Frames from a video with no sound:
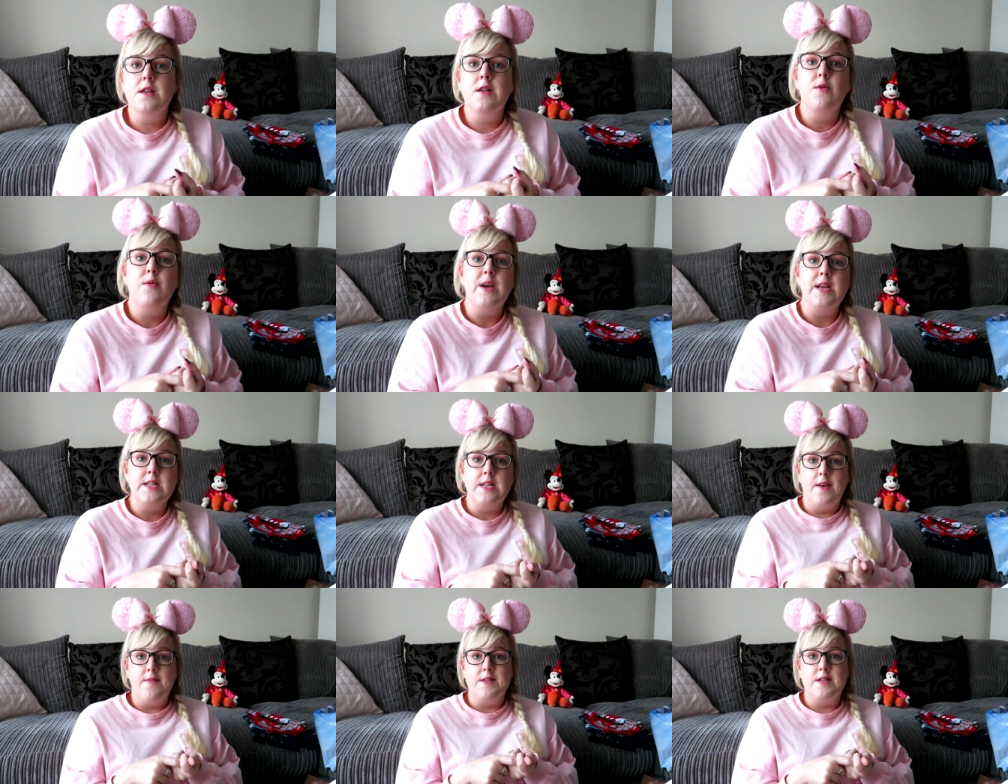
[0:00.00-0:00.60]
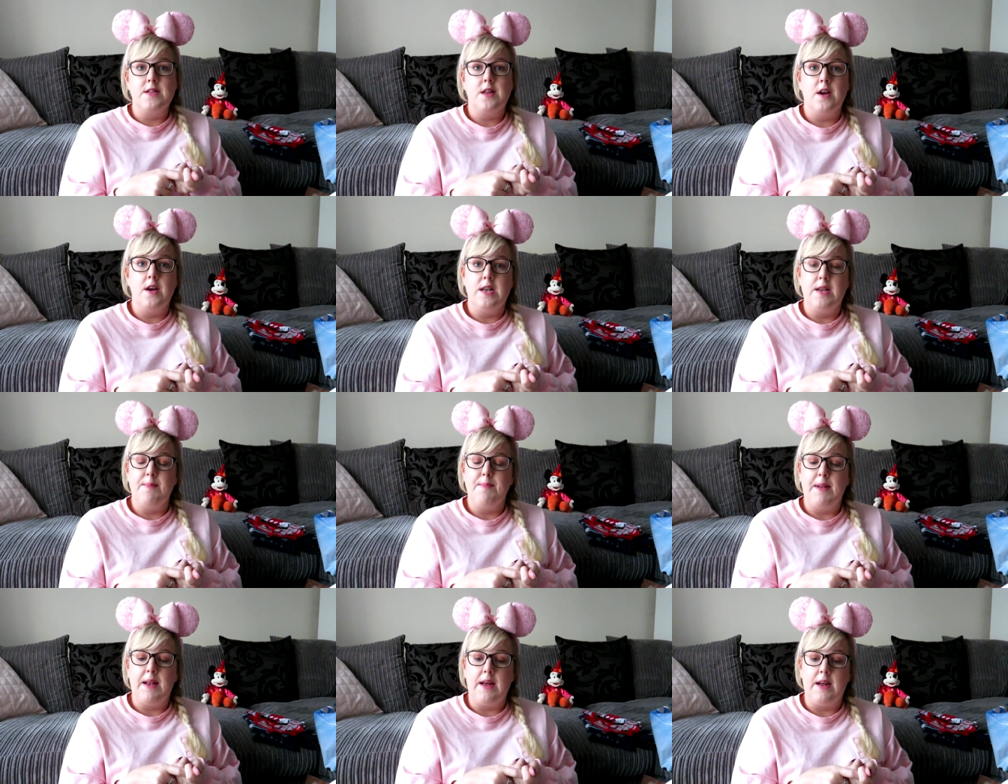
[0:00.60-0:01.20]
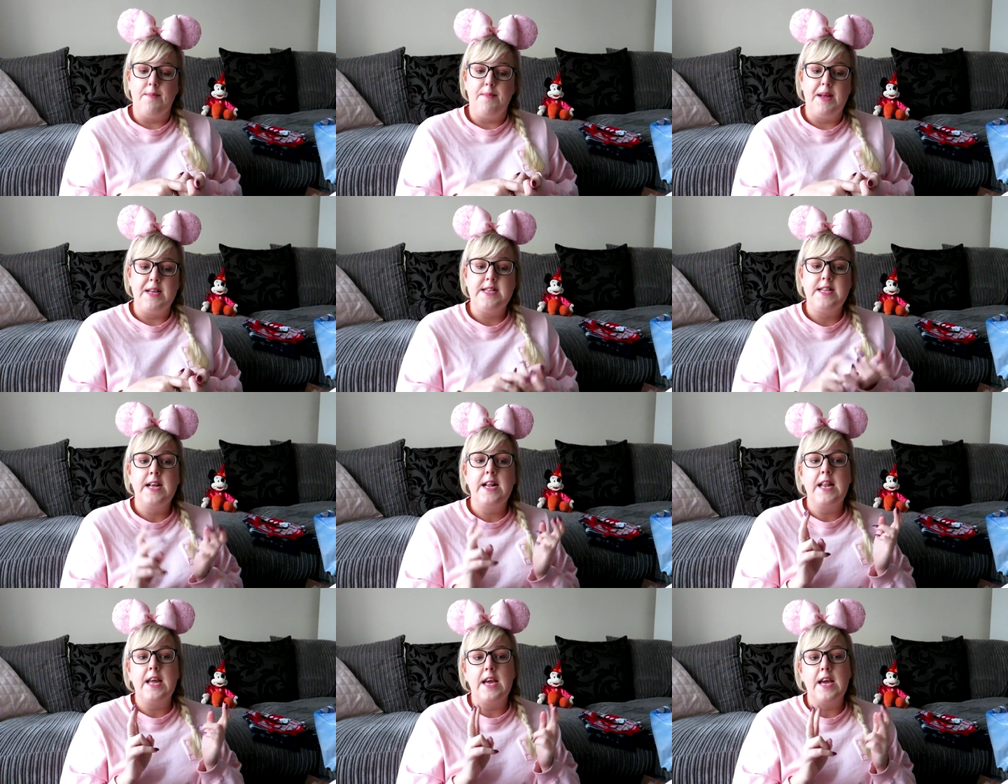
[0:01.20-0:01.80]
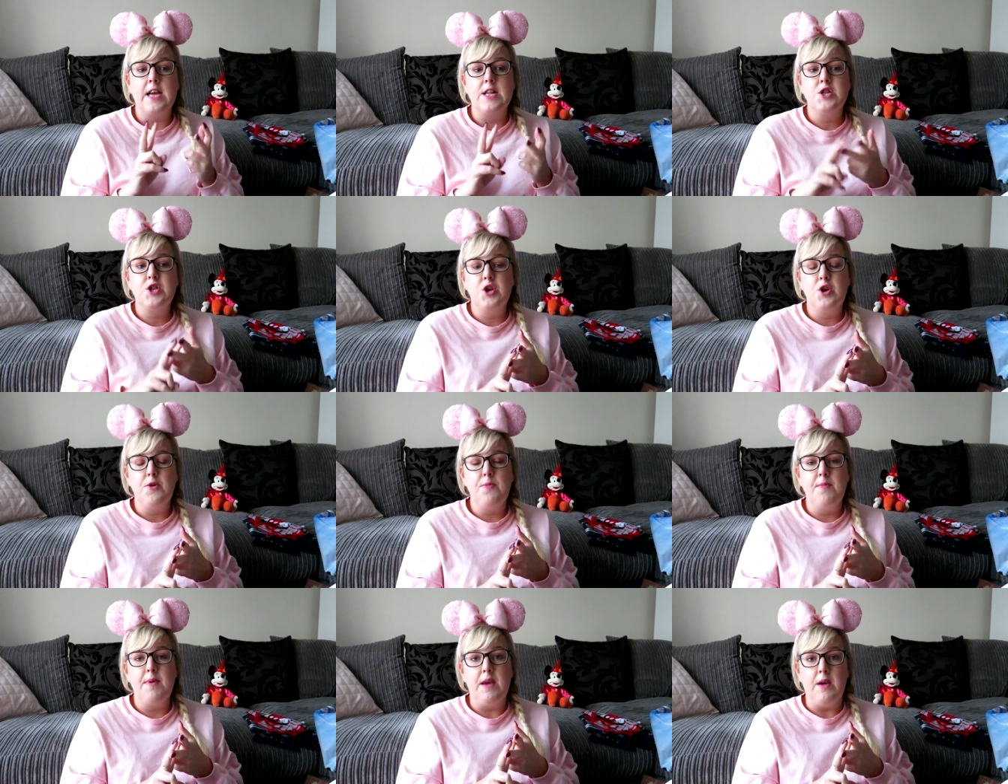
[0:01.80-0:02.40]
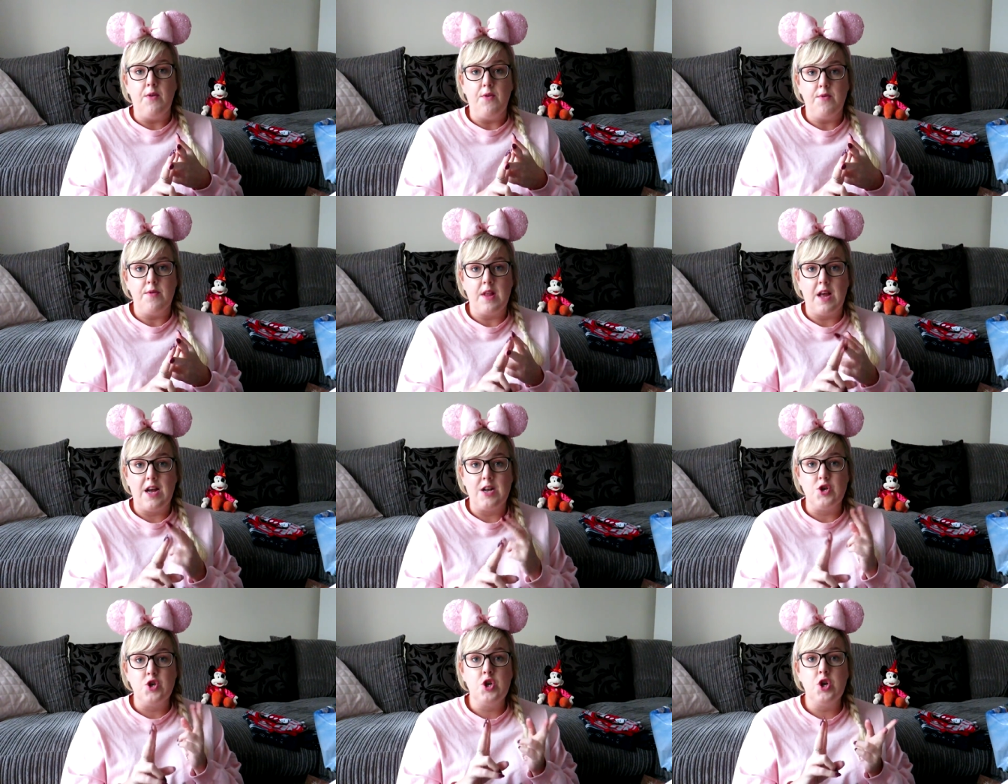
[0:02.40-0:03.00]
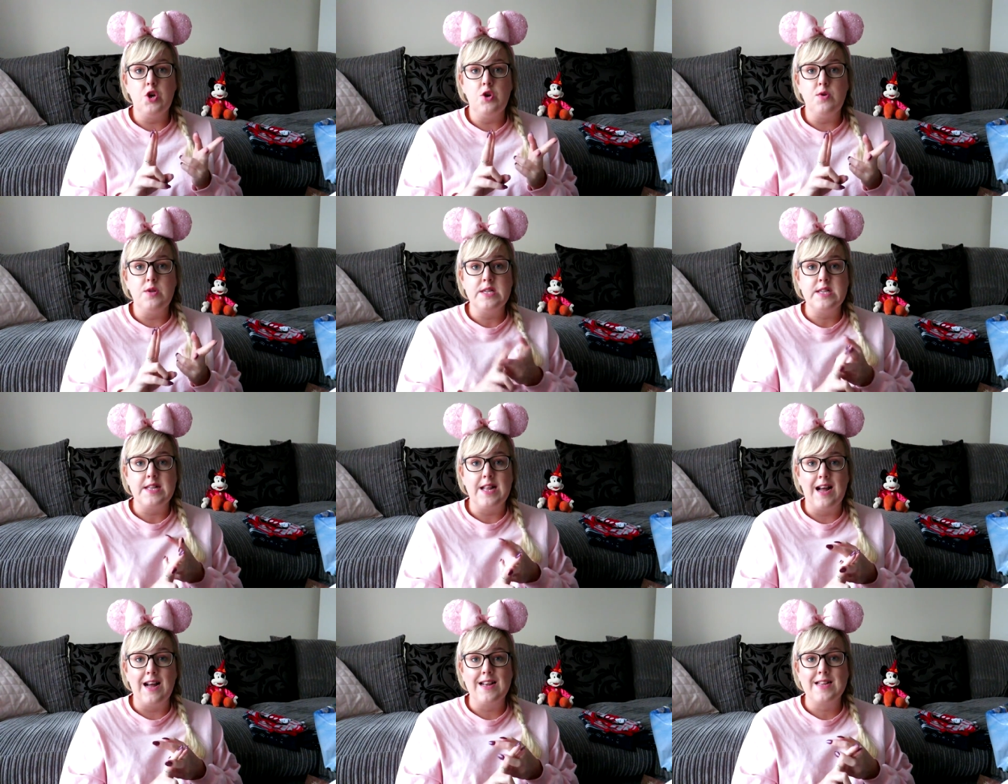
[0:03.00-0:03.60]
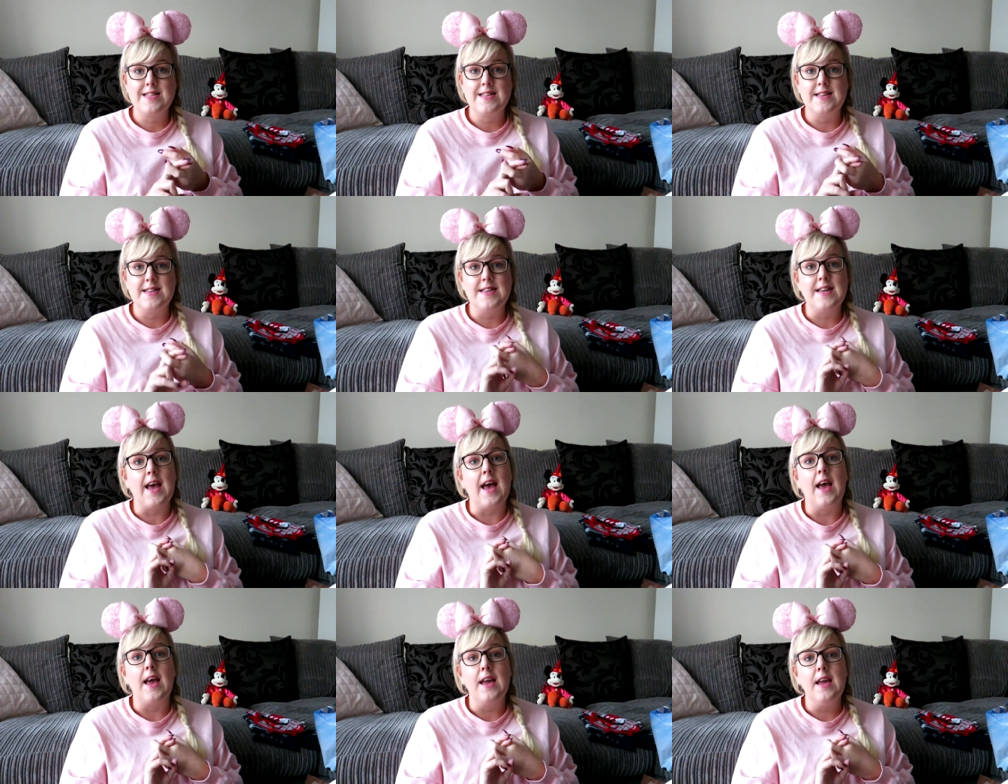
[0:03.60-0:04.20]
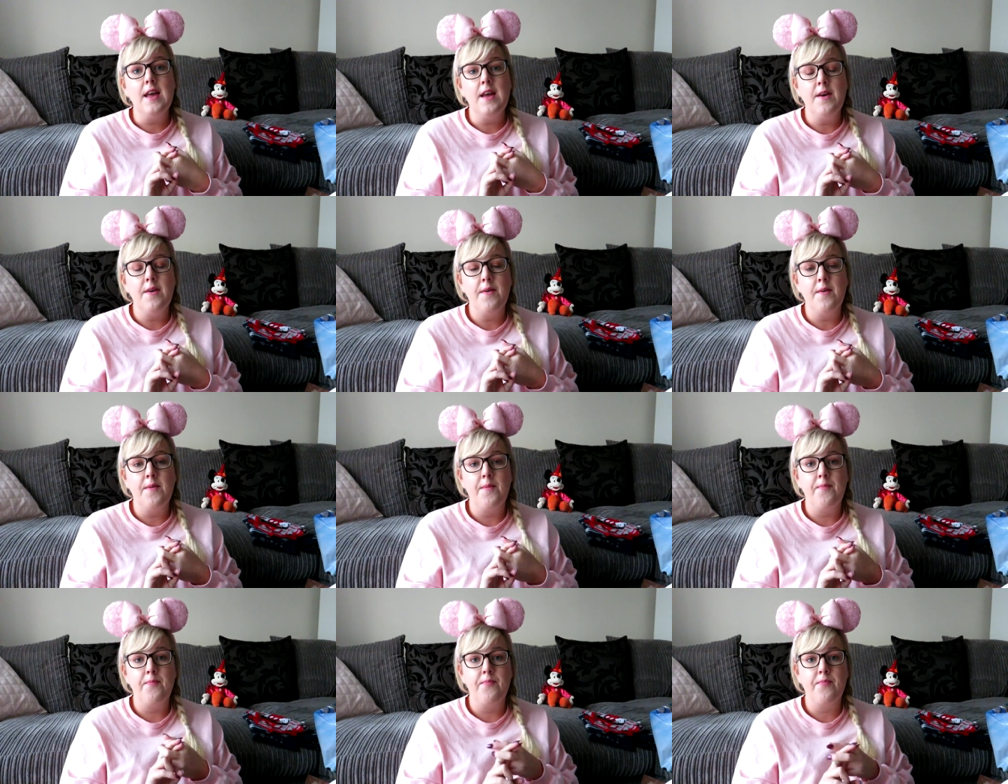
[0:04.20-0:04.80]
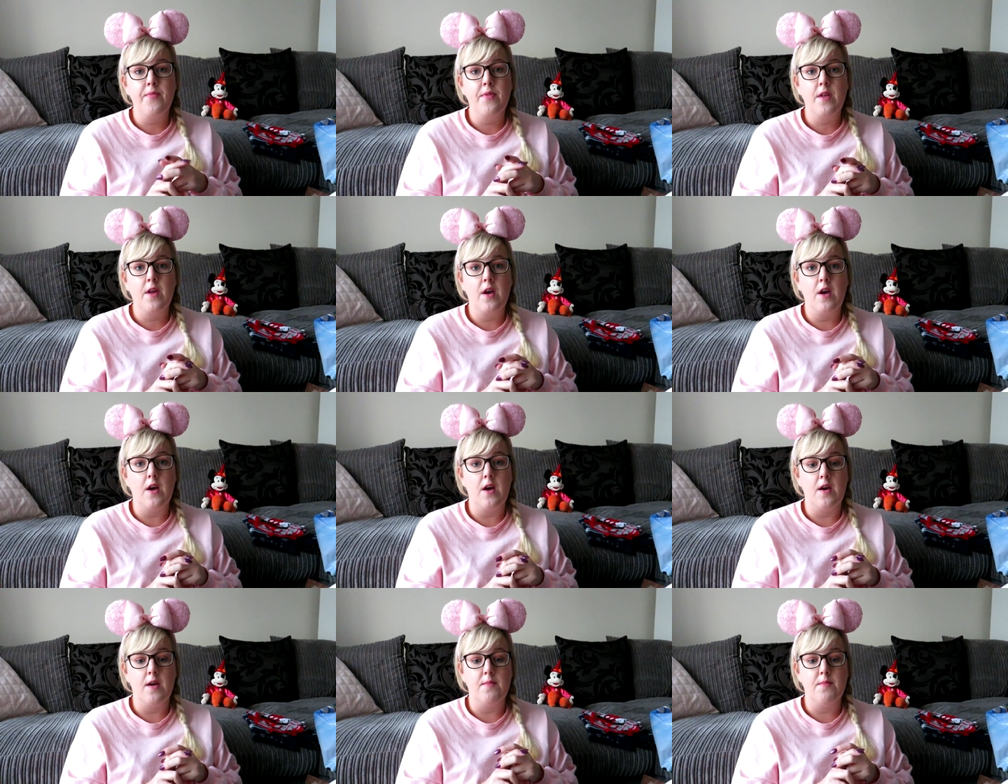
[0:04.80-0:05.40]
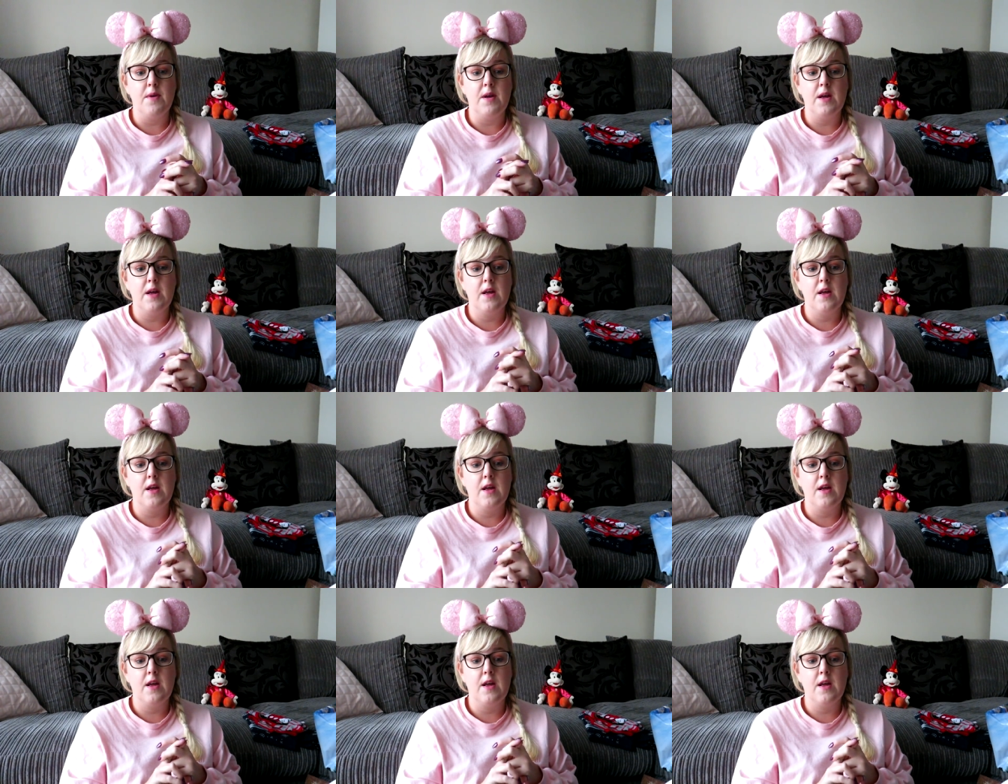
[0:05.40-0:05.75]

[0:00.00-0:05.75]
quick service dining plan, basically you get two meals and two snacks a day um,